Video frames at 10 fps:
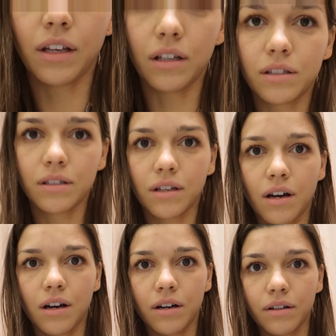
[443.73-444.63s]
that
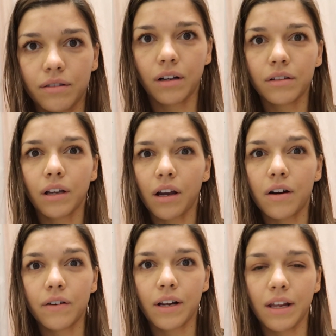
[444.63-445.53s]
are
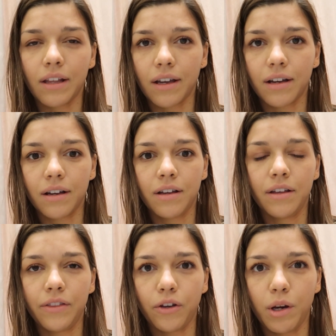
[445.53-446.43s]
currently like
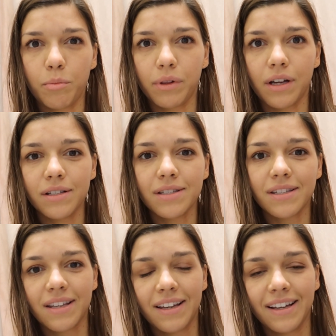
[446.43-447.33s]
30
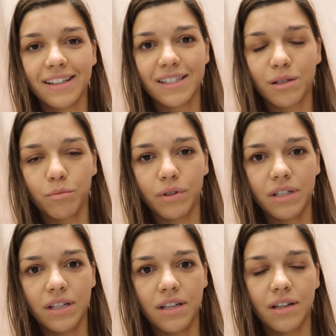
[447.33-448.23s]
plus,
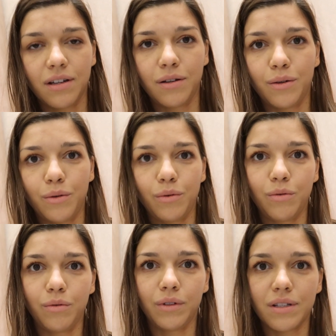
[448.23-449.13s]
somebody
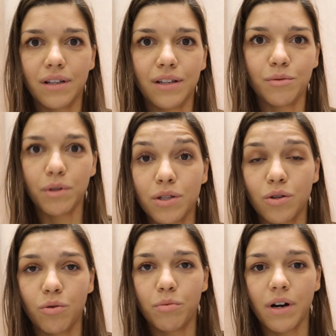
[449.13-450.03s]
who doesn't need to be
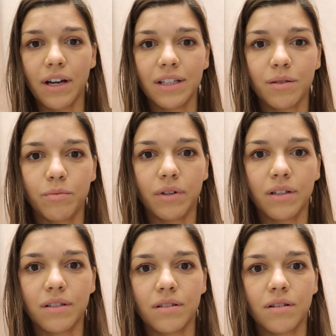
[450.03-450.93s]
so bright,
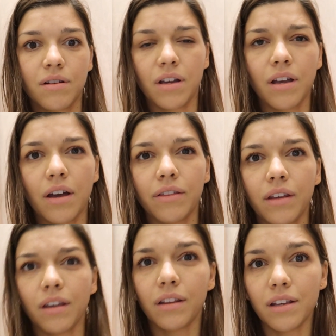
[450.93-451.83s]
but I
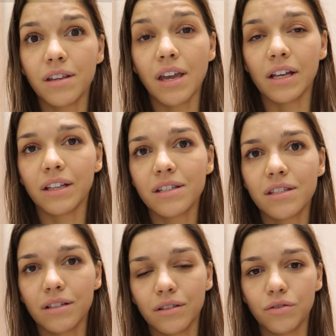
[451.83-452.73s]
think they
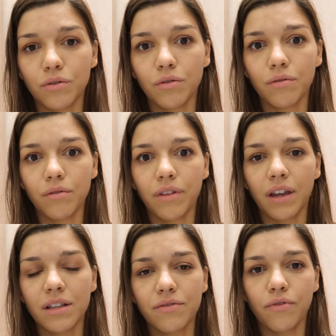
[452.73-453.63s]
still do
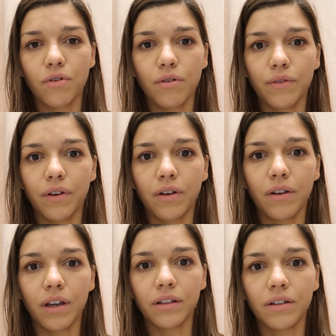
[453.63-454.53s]
things for the
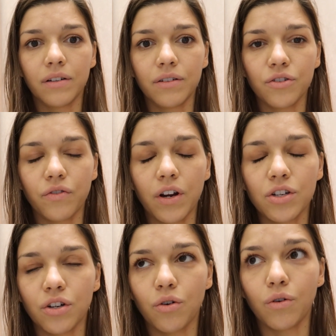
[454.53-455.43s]
younger
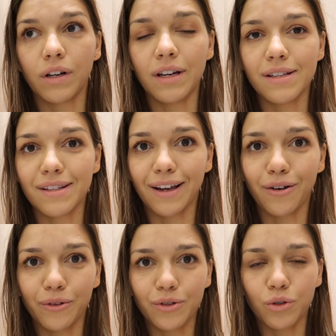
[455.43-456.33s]
generation, or at least like
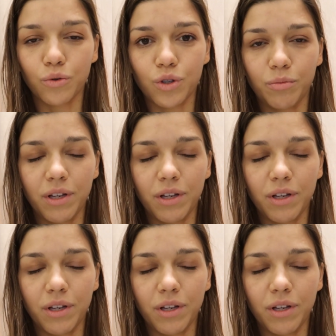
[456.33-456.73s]
on their social